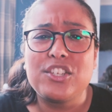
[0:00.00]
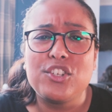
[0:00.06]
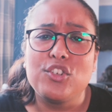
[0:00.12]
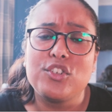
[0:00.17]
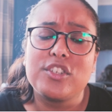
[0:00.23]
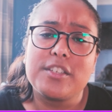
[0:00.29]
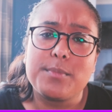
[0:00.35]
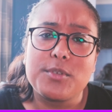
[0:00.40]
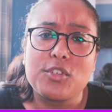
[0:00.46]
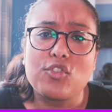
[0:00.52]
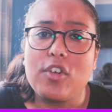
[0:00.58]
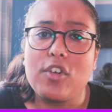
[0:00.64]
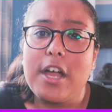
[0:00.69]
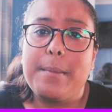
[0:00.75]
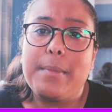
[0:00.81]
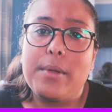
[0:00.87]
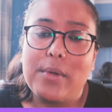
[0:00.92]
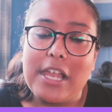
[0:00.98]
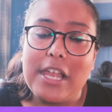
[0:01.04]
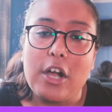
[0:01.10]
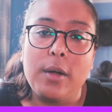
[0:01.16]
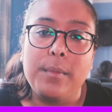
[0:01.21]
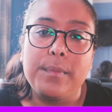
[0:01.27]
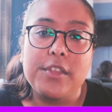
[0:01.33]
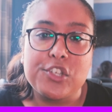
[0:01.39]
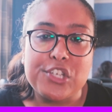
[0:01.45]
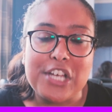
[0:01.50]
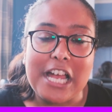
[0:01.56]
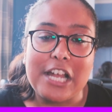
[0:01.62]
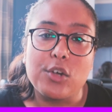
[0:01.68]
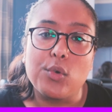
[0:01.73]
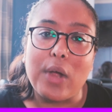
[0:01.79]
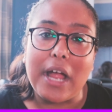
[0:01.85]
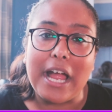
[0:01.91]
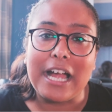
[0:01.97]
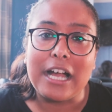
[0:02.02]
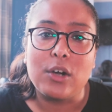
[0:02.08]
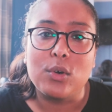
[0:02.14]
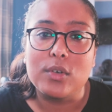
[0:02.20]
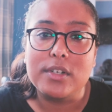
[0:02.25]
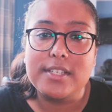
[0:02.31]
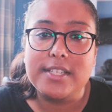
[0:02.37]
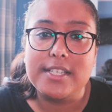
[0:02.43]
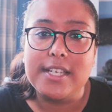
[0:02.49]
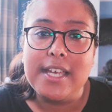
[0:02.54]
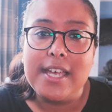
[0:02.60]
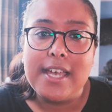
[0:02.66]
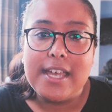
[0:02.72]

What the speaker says: do subscribe. It will help the channel out.